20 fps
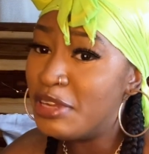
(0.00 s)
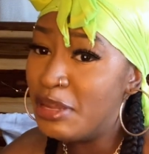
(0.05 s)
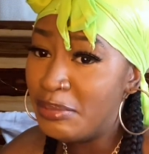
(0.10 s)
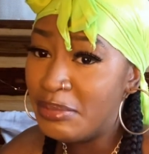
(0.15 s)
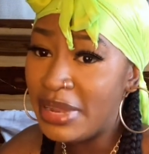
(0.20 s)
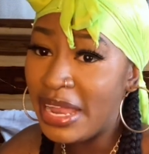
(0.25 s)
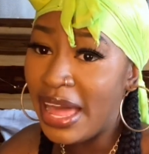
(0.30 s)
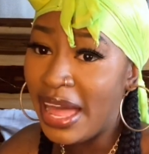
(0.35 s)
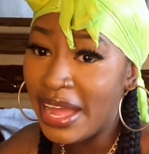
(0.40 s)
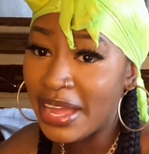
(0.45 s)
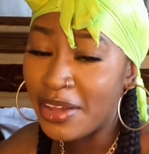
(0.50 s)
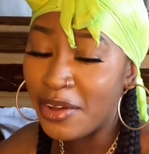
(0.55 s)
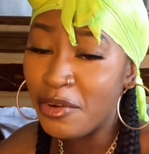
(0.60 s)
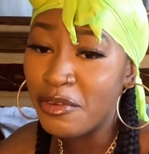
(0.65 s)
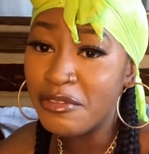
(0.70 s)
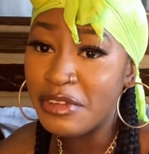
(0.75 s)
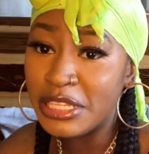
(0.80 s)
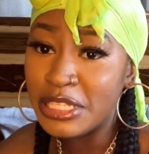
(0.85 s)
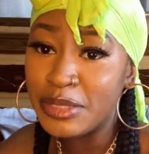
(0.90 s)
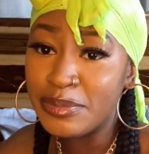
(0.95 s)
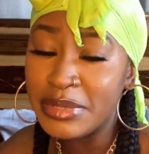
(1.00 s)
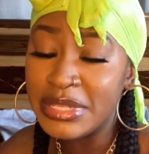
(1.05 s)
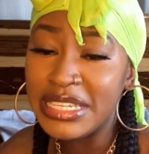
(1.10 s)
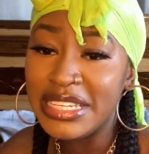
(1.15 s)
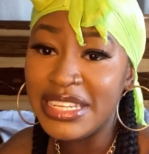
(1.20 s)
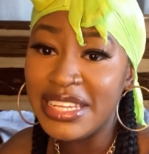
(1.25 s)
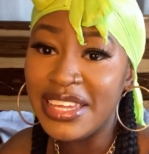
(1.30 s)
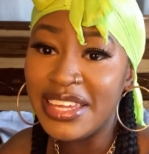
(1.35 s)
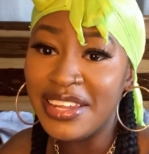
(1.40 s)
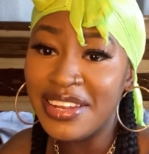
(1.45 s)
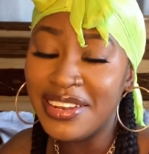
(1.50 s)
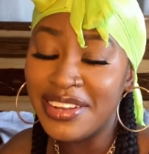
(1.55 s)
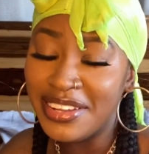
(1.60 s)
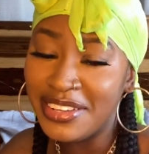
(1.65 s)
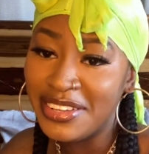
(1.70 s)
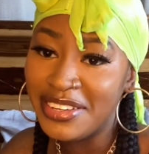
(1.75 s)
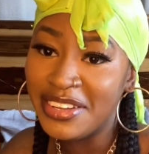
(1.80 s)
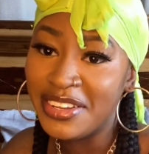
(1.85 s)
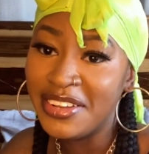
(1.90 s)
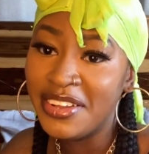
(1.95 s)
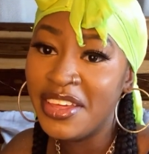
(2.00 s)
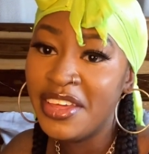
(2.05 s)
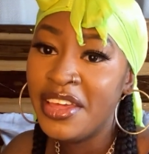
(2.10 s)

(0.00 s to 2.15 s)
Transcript: lack of vitamin D in London.